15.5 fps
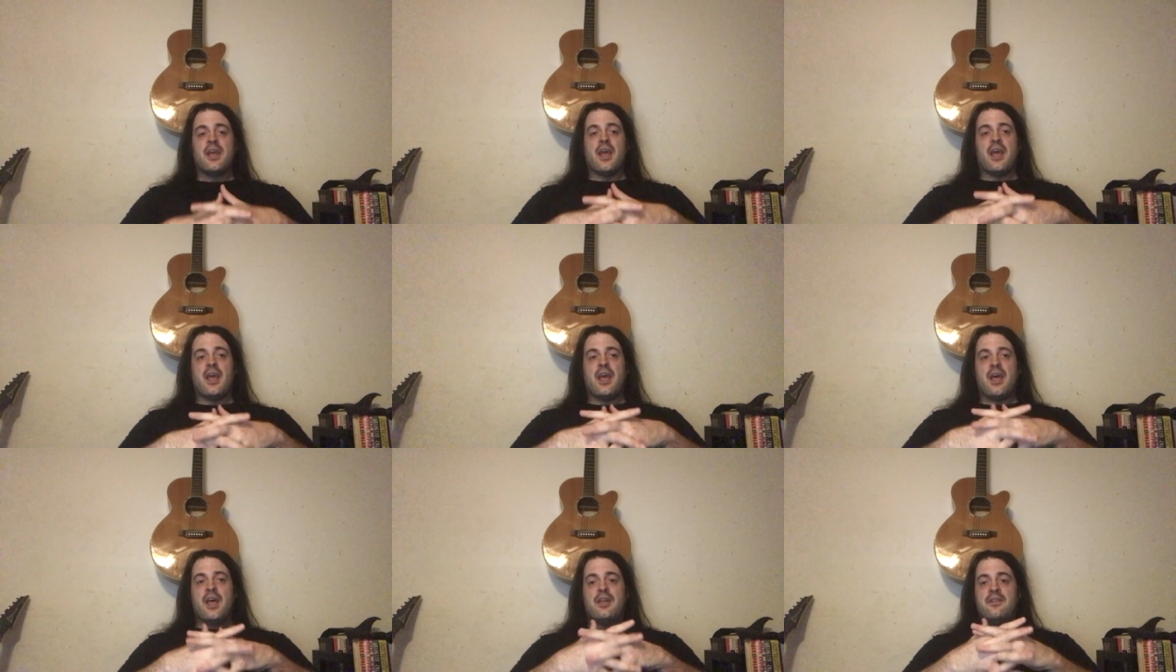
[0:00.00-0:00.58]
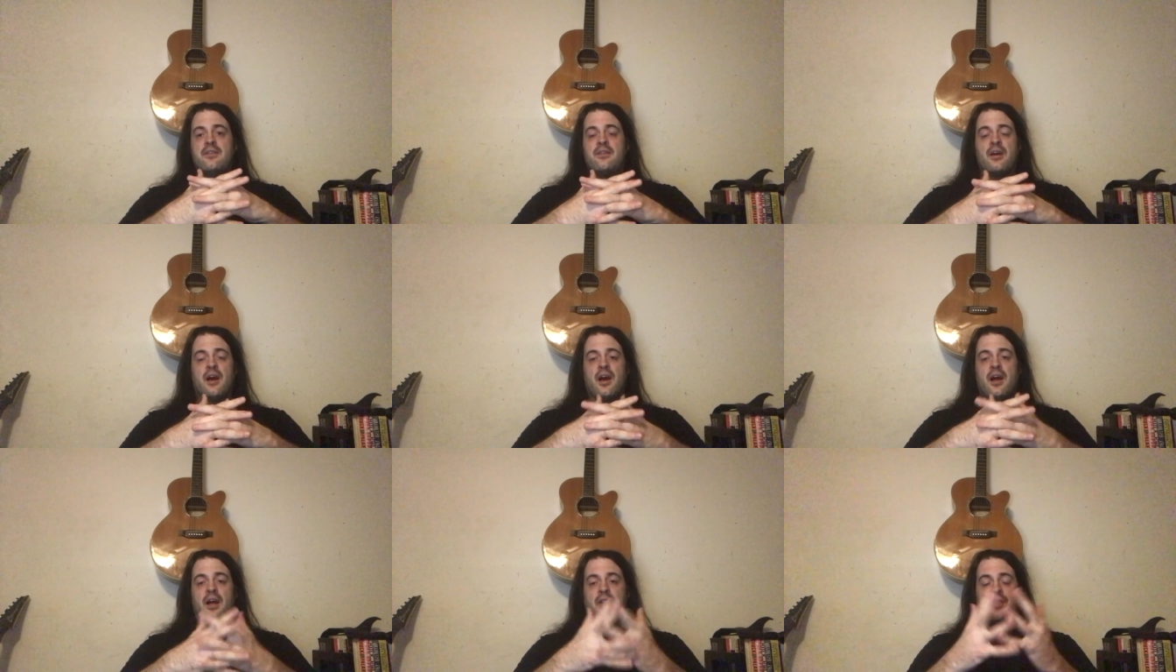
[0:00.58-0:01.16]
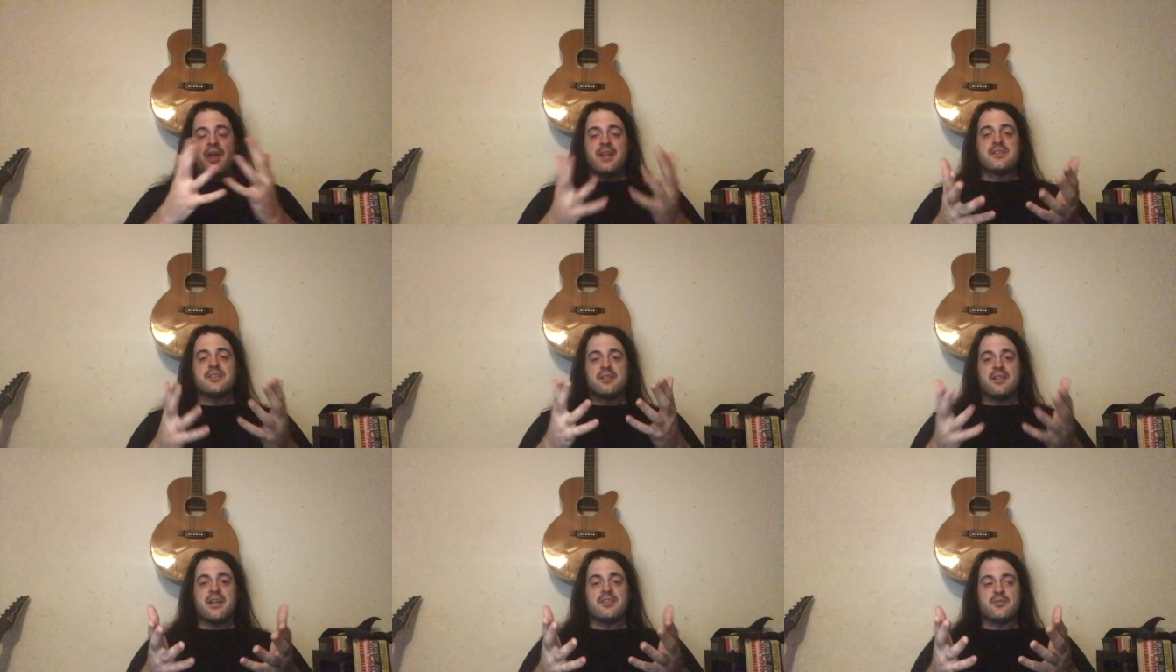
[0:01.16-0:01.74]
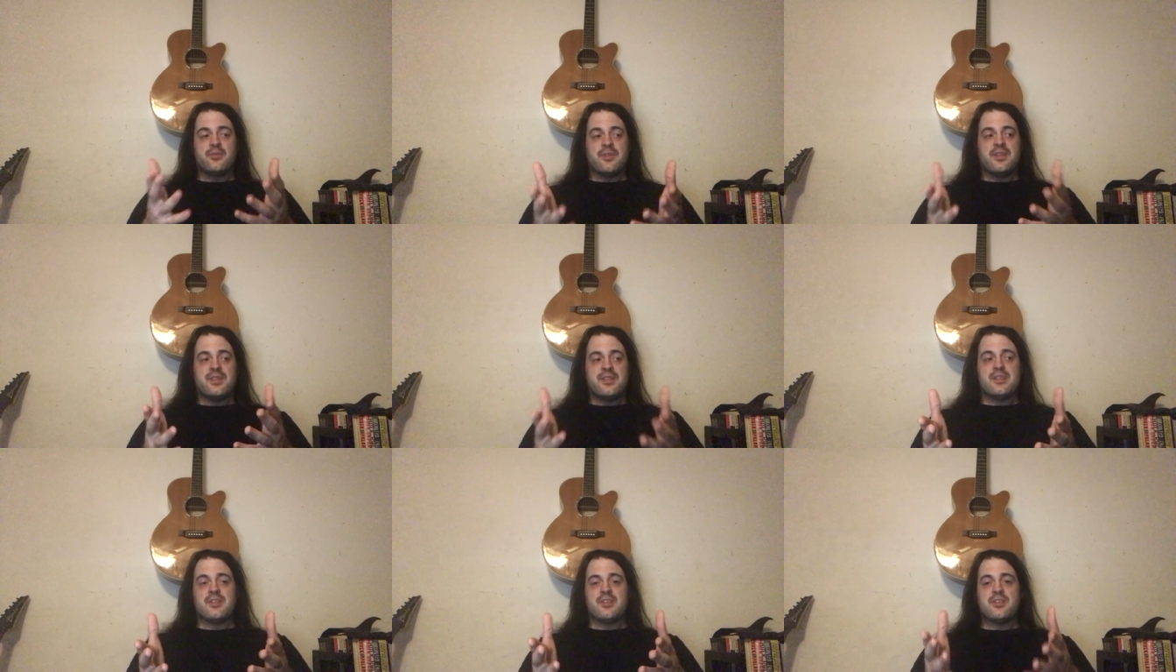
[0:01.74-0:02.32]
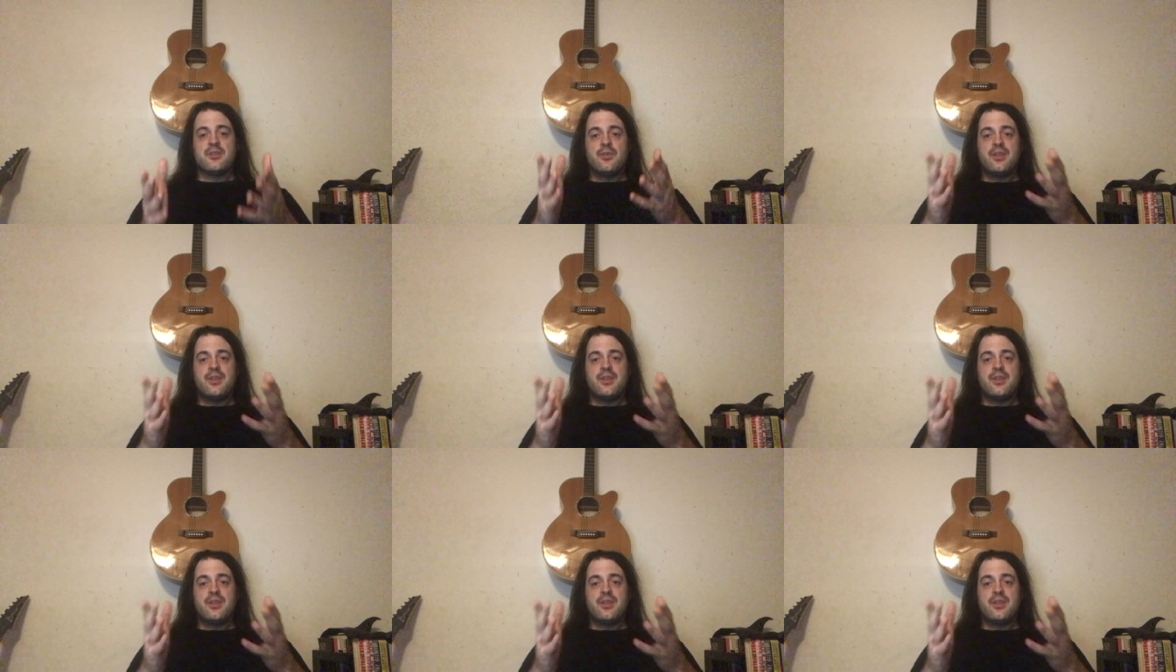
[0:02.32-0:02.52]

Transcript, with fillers: And uh, that's that's what this is too.